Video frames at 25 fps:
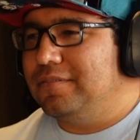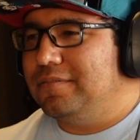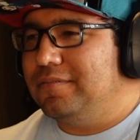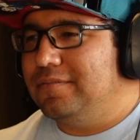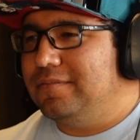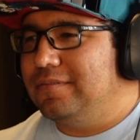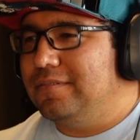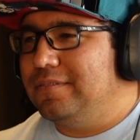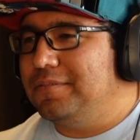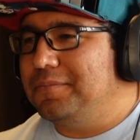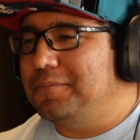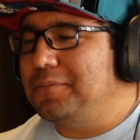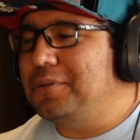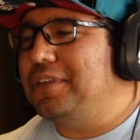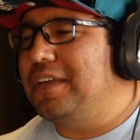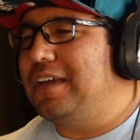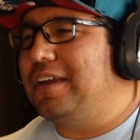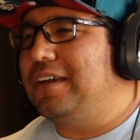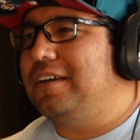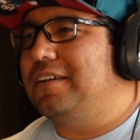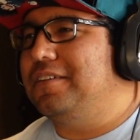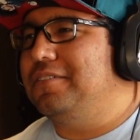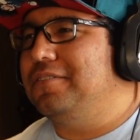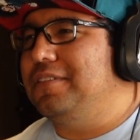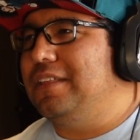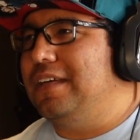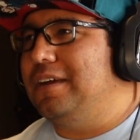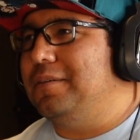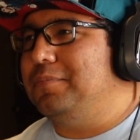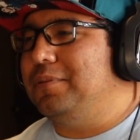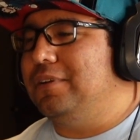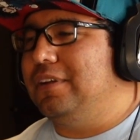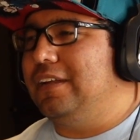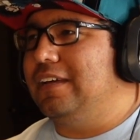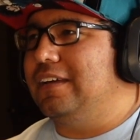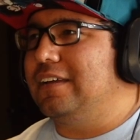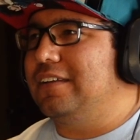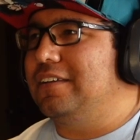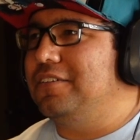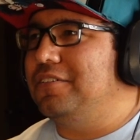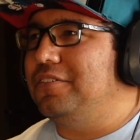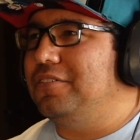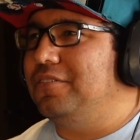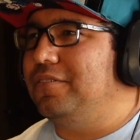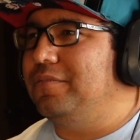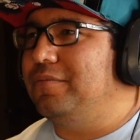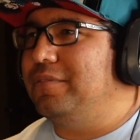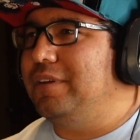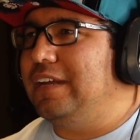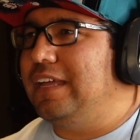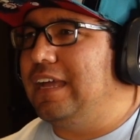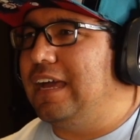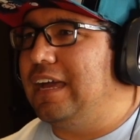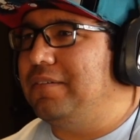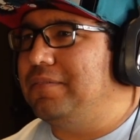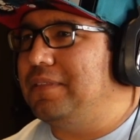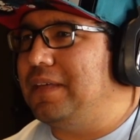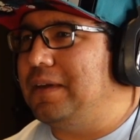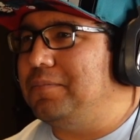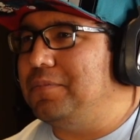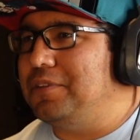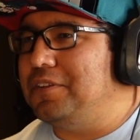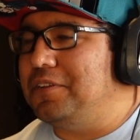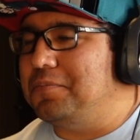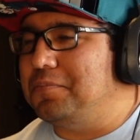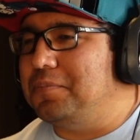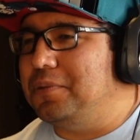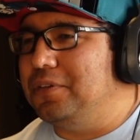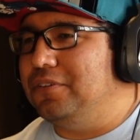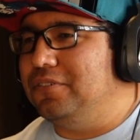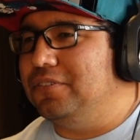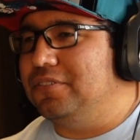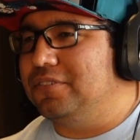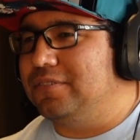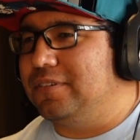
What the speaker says: Well, yeah, I know that, but like you don't really have that many bills,